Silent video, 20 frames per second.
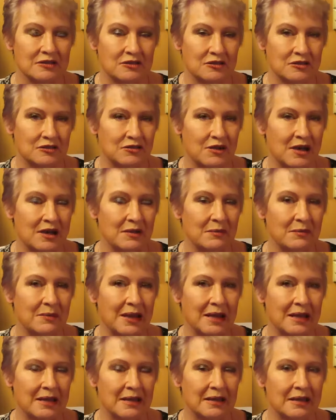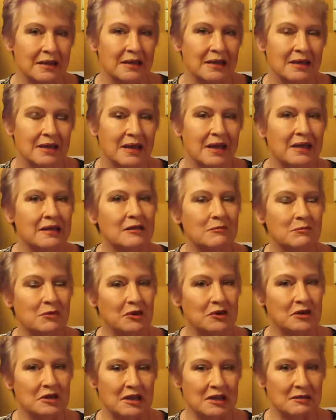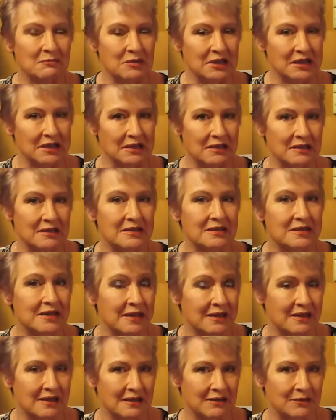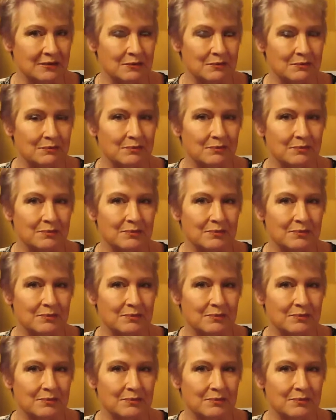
straight away and the body can begin to heal.